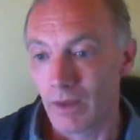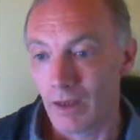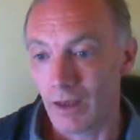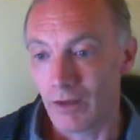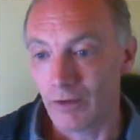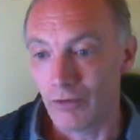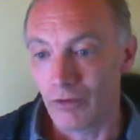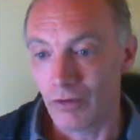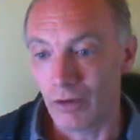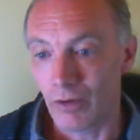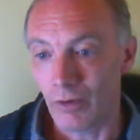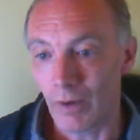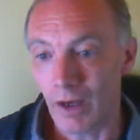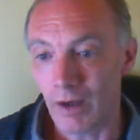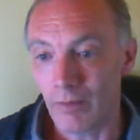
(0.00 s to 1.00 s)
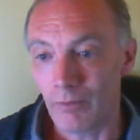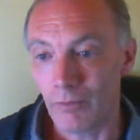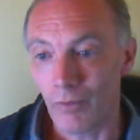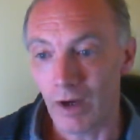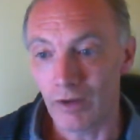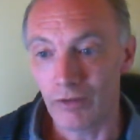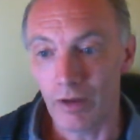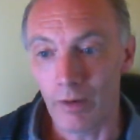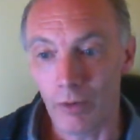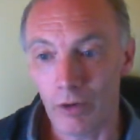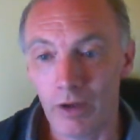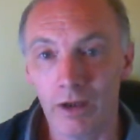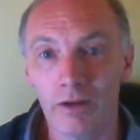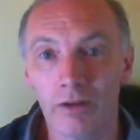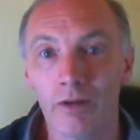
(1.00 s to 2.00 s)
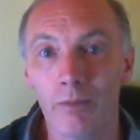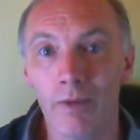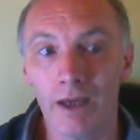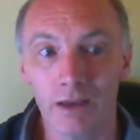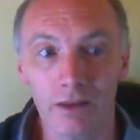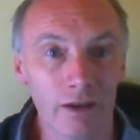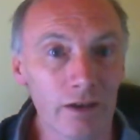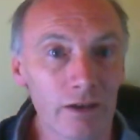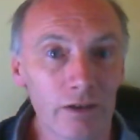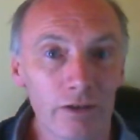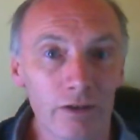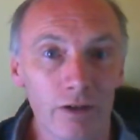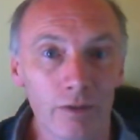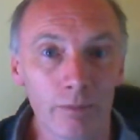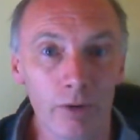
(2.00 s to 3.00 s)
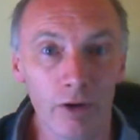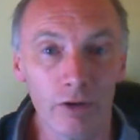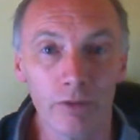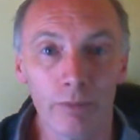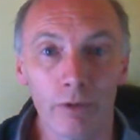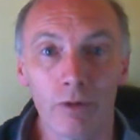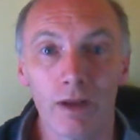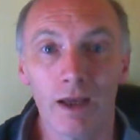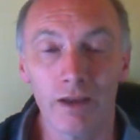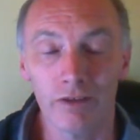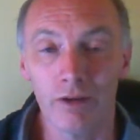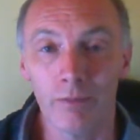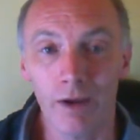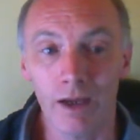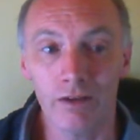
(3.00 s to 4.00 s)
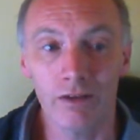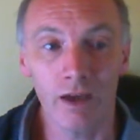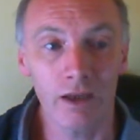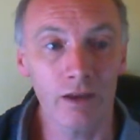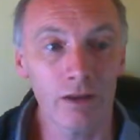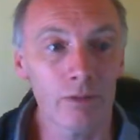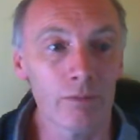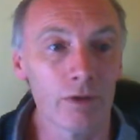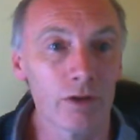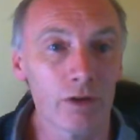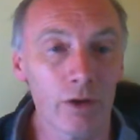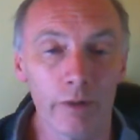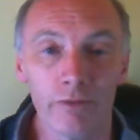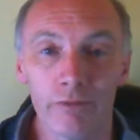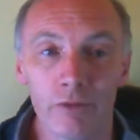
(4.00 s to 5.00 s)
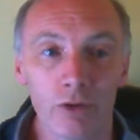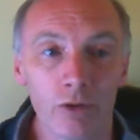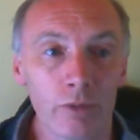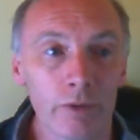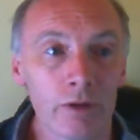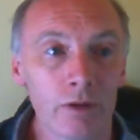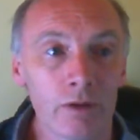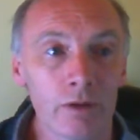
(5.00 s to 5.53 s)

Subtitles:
is to raise the money to make these possible and to maintain them going forward.